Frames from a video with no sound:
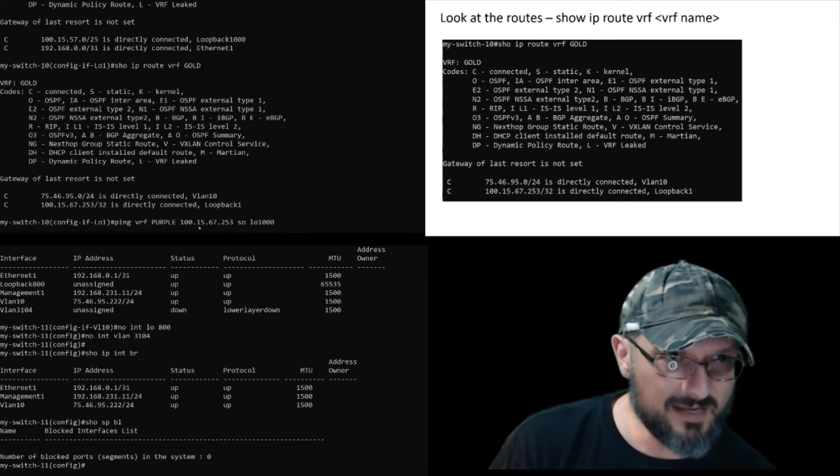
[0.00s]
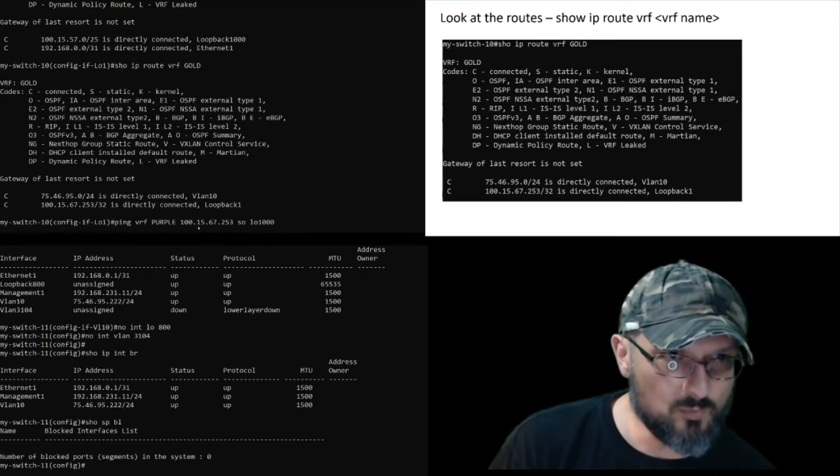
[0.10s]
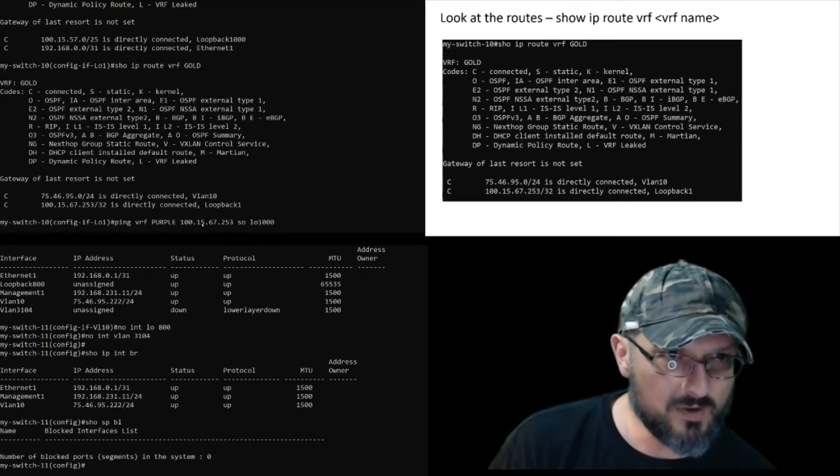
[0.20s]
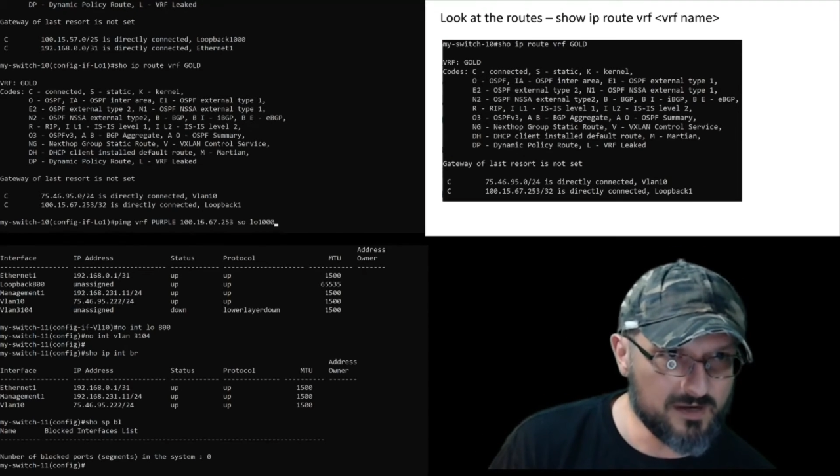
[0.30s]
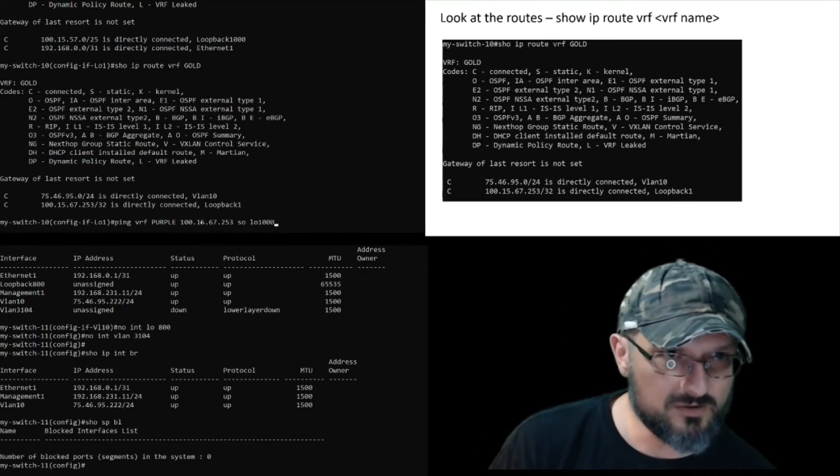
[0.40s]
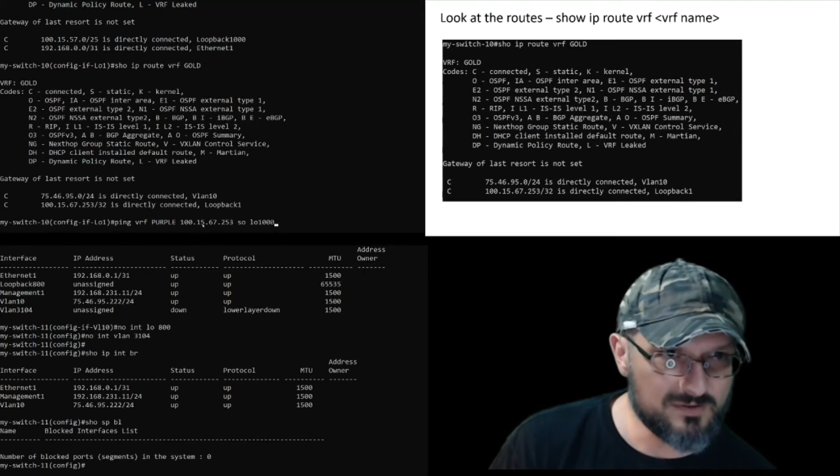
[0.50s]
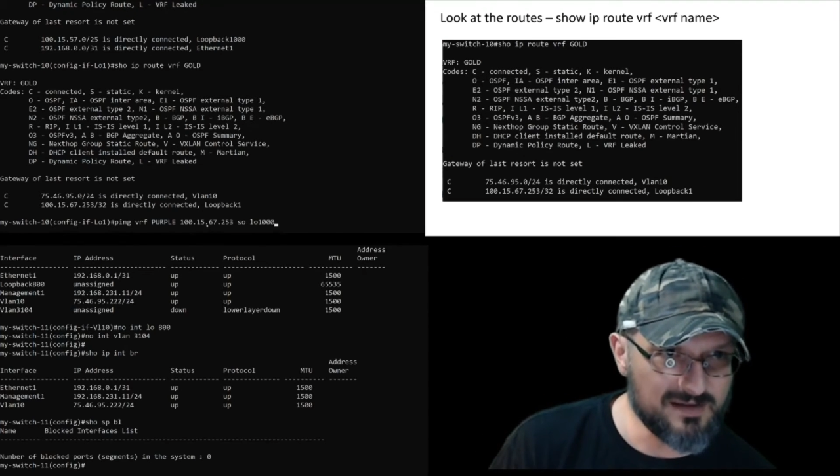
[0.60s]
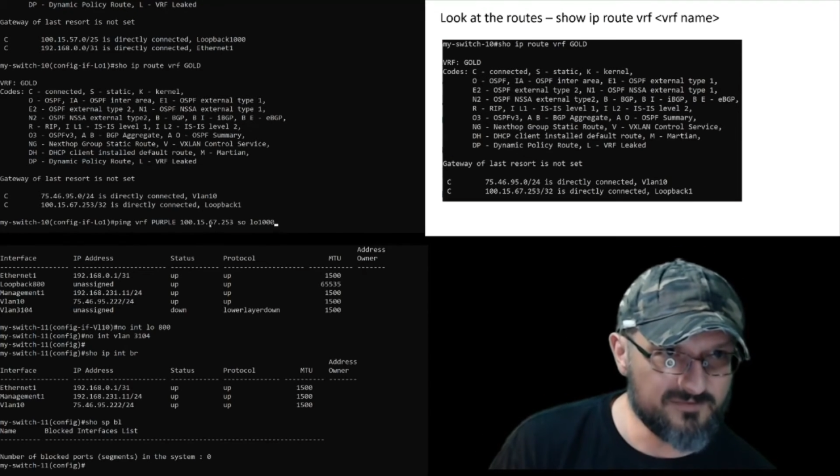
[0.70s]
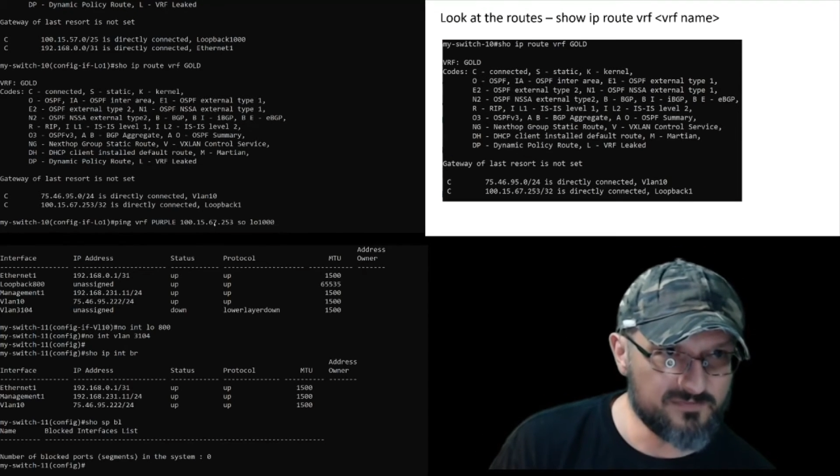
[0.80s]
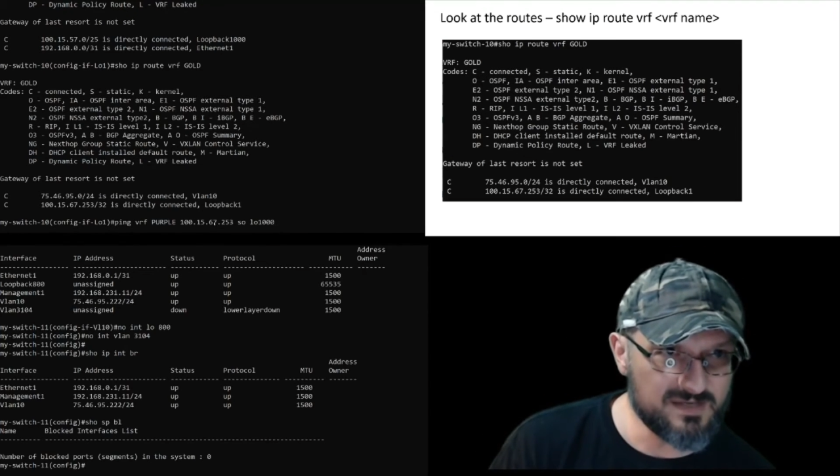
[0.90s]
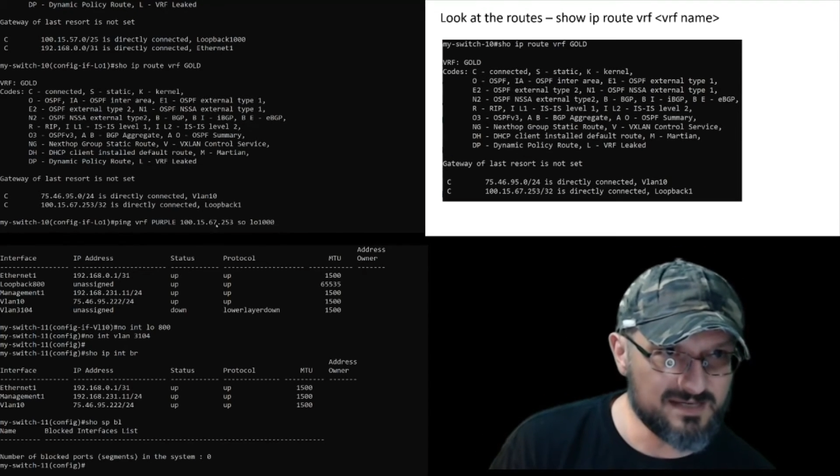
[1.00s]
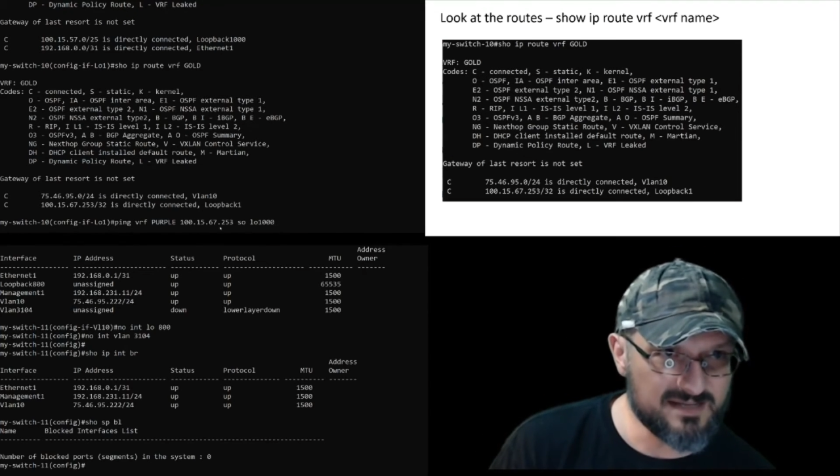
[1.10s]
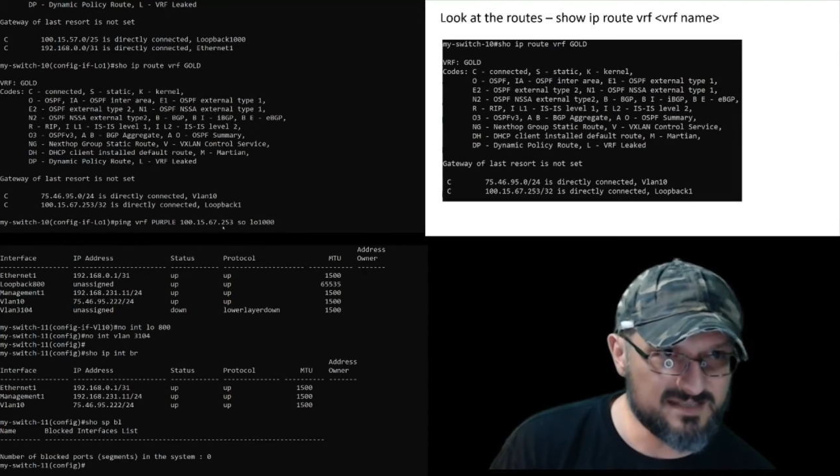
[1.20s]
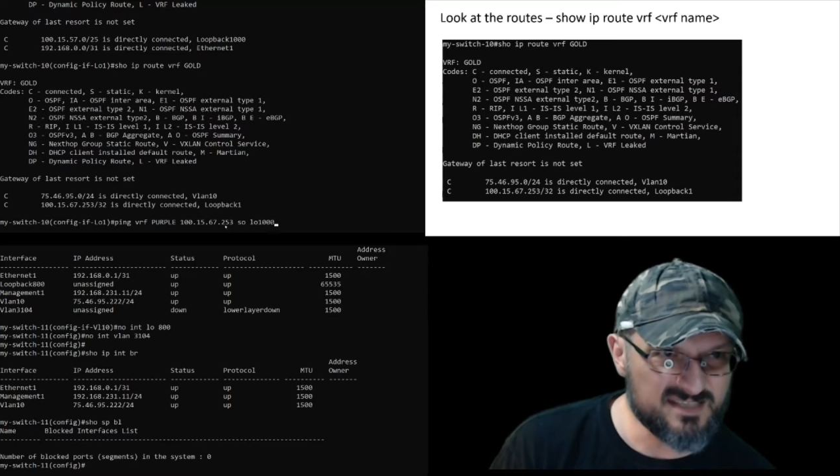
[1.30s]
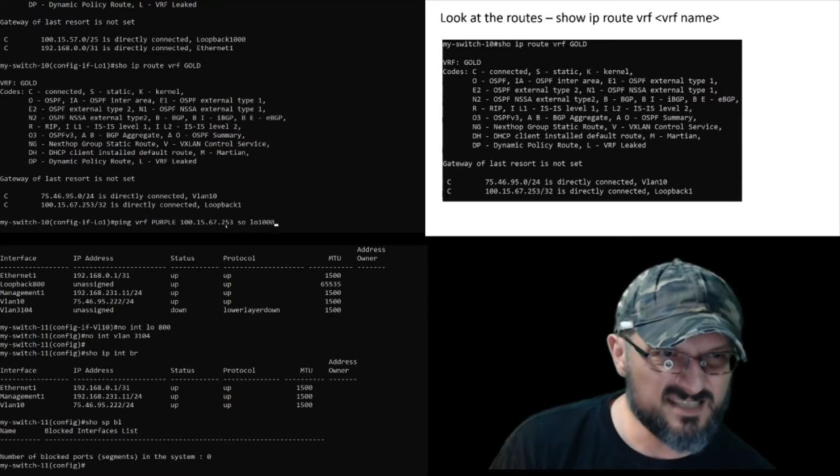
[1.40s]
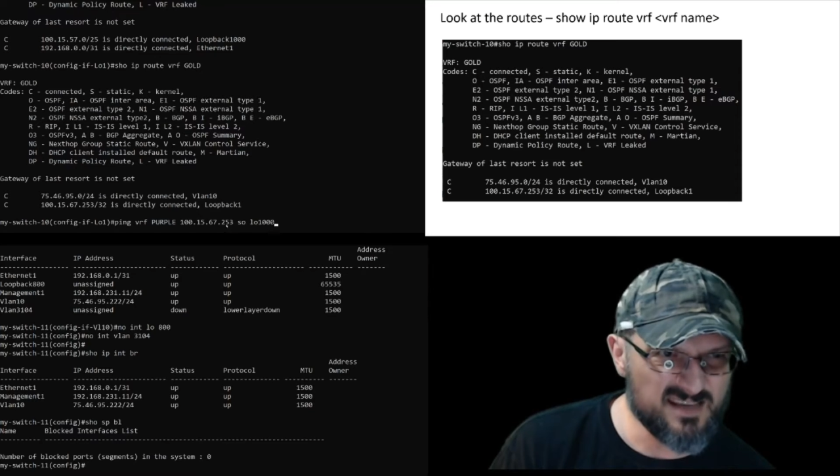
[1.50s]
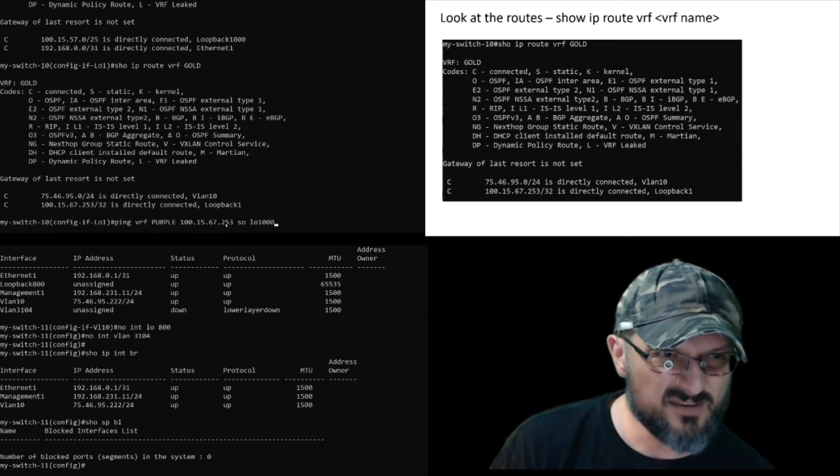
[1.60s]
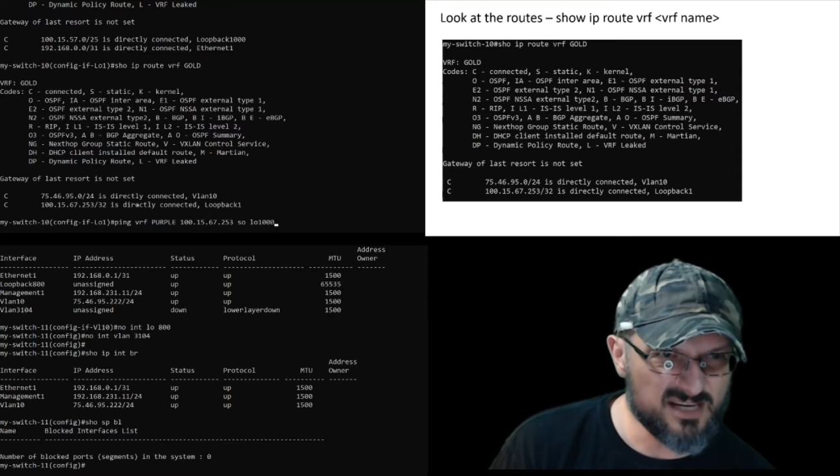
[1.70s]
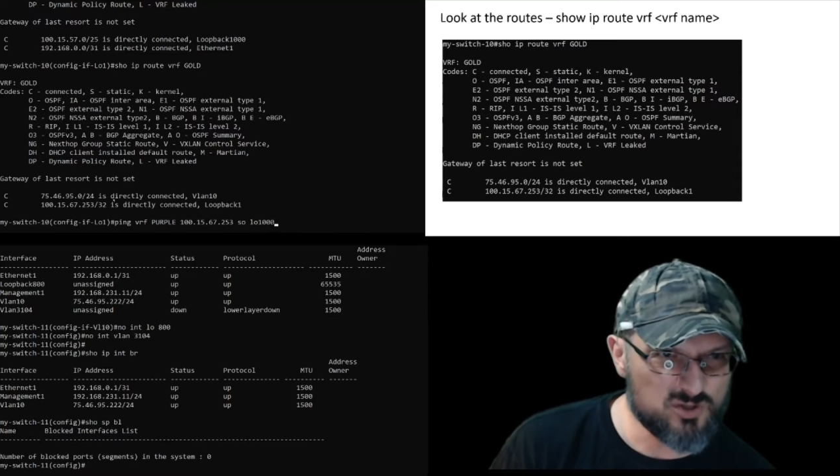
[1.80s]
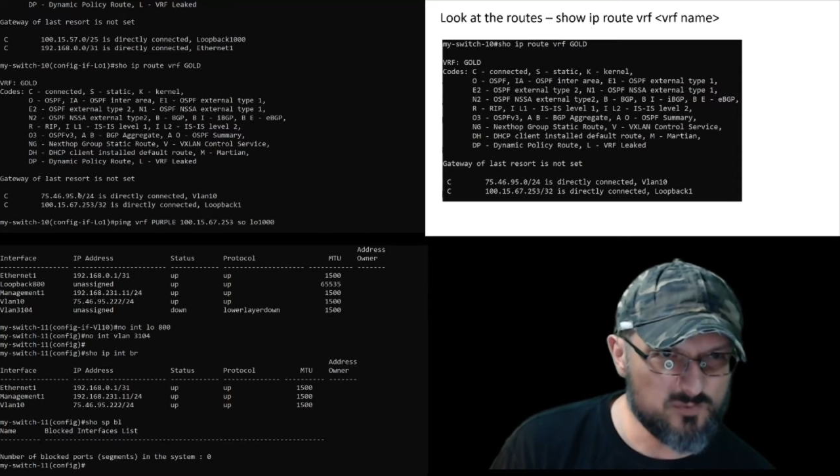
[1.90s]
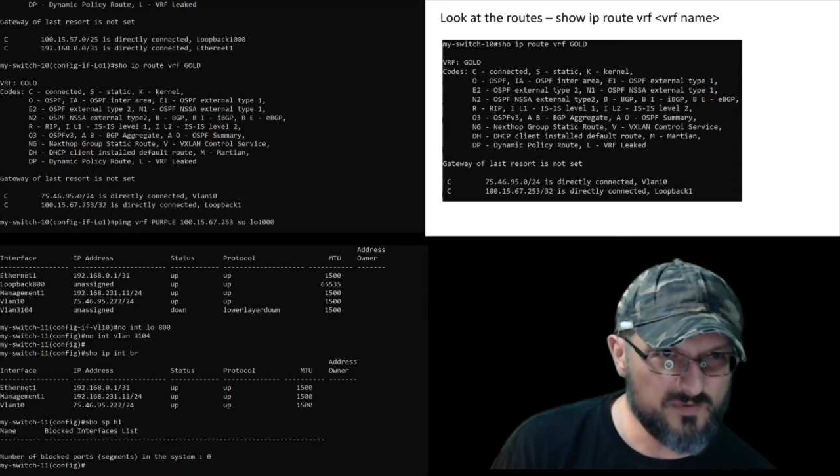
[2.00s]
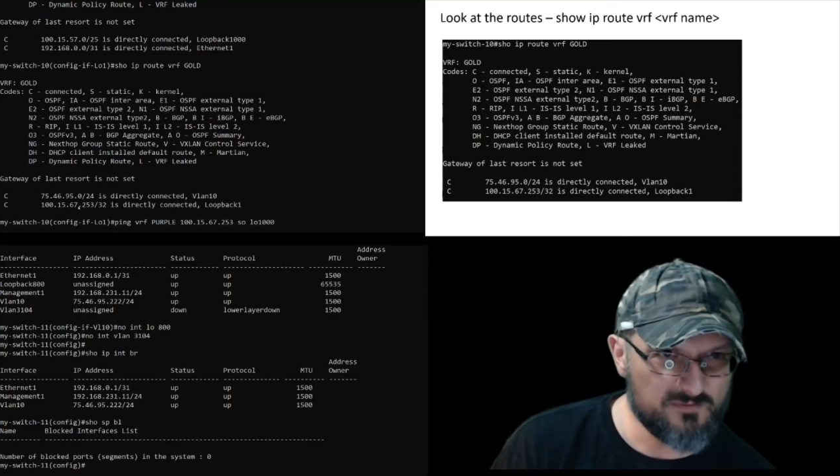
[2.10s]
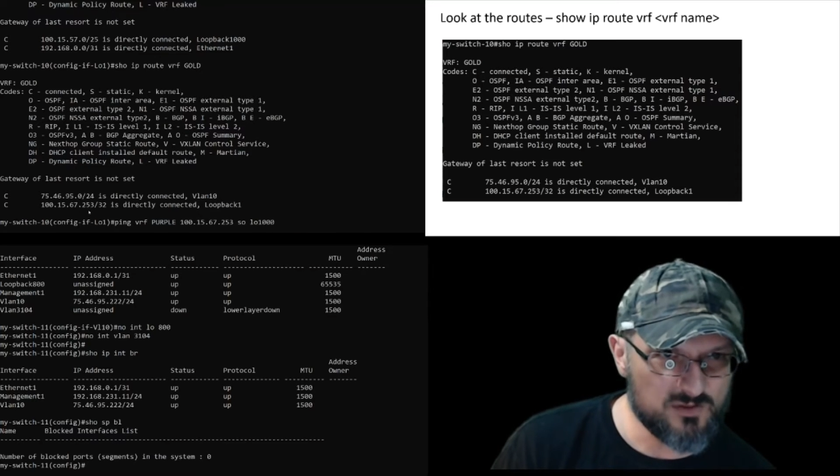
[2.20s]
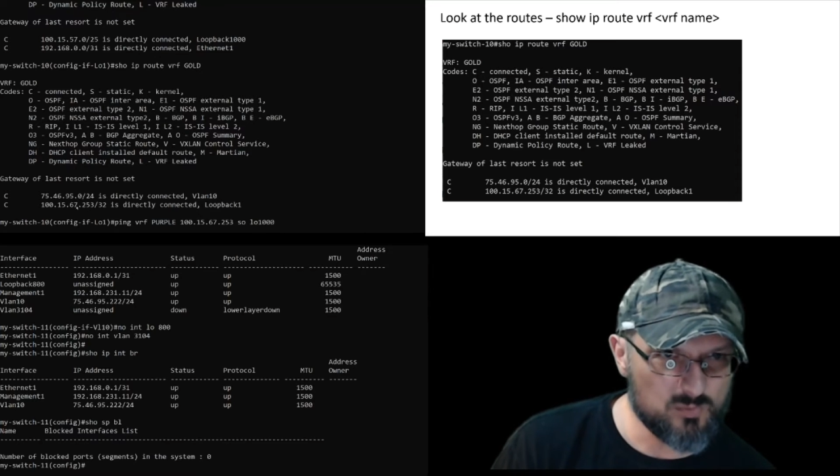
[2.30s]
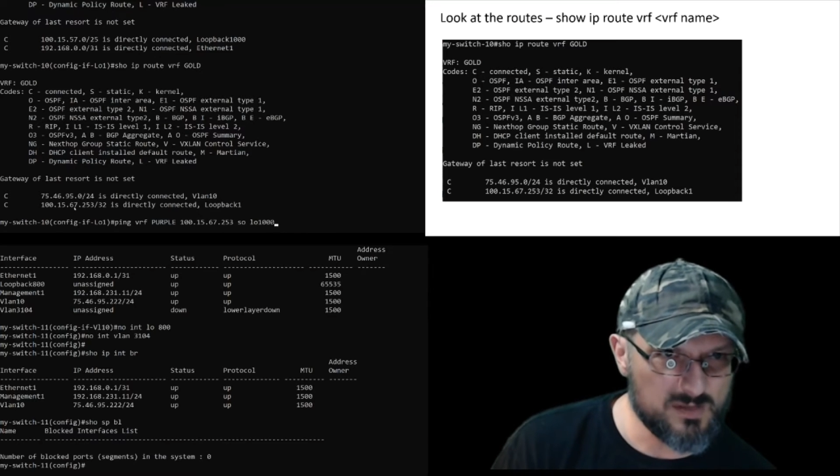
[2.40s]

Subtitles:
100.15.67.253,